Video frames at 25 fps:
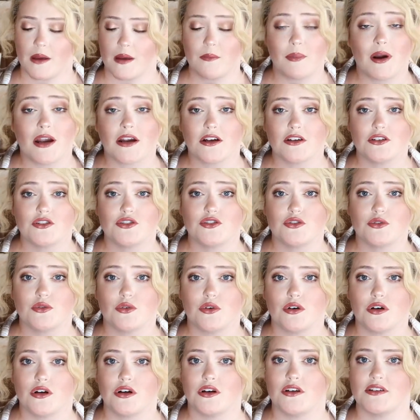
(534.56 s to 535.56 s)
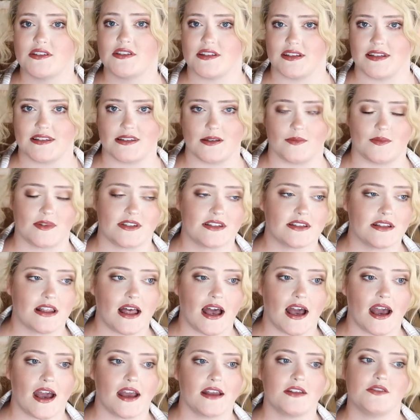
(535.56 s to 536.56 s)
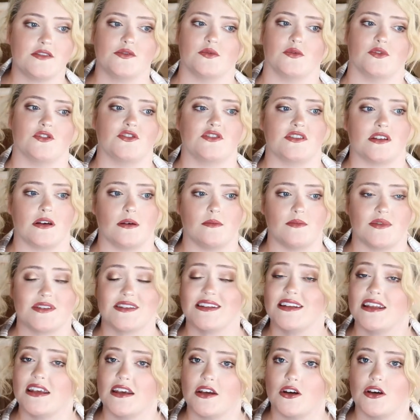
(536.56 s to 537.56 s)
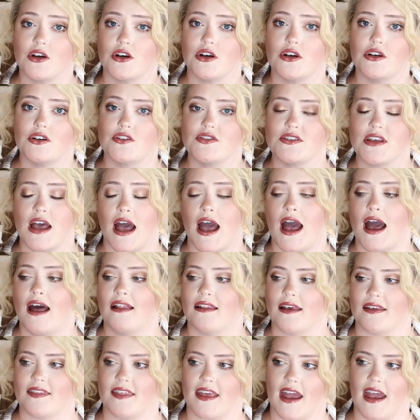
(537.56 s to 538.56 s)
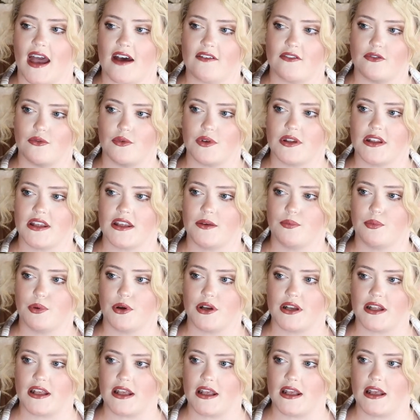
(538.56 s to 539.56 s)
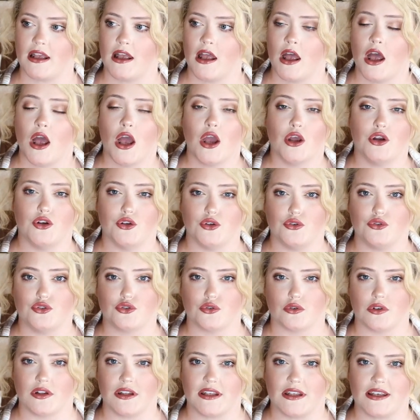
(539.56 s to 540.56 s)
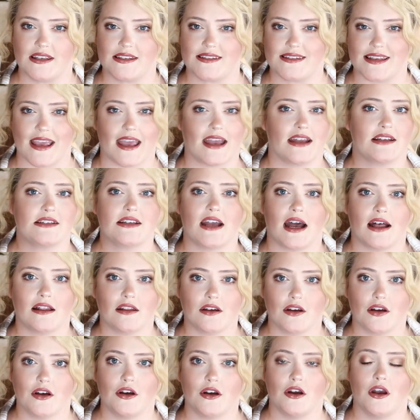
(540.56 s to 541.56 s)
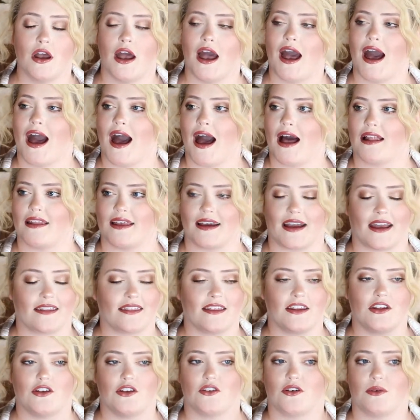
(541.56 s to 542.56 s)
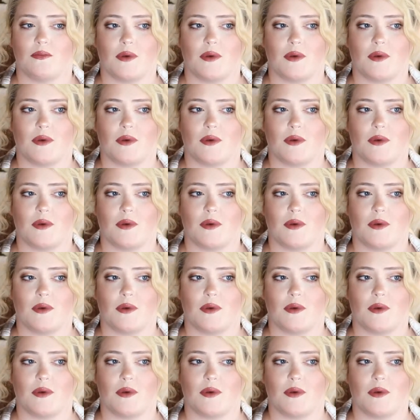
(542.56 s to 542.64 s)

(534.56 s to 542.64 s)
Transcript: biker shorts and some slides or some sneakers. Like they have a really pretty neutrally sand color. Like I think you